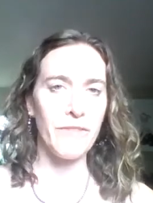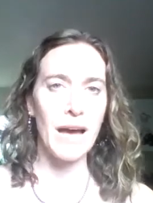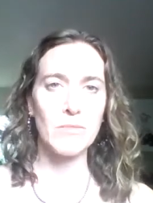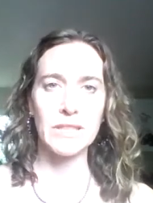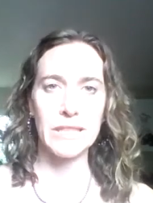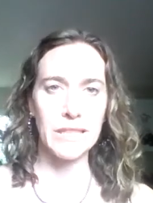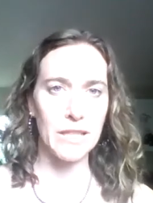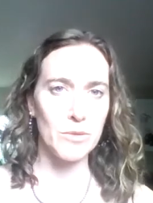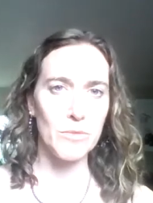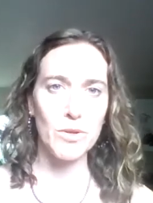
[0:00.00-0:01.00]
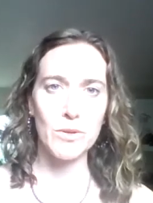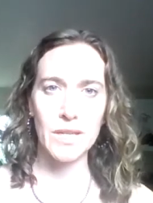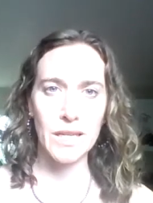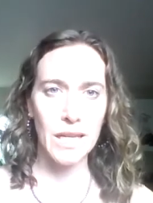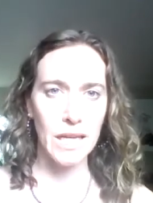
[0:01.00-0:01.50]
family,
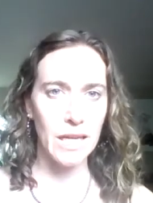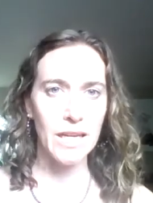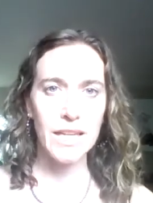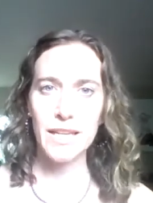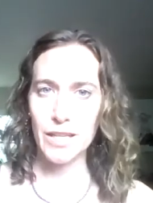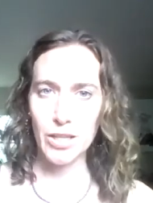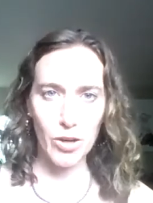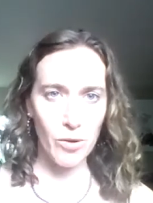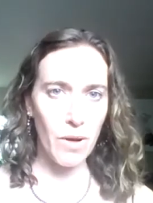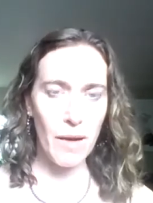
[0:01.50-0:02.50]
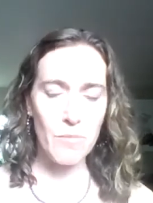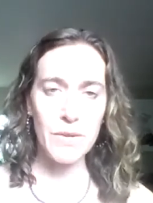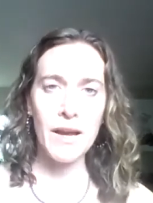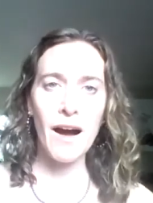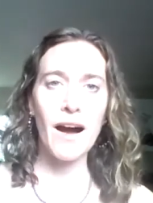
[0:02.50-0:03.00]
community, and
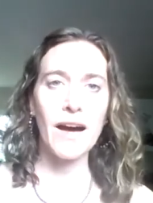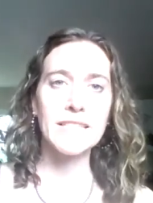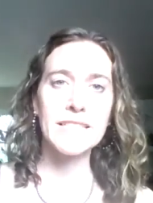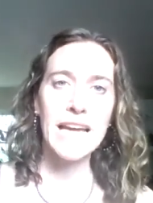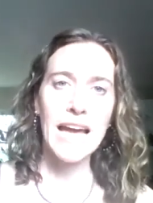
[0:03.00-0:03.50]
beyond.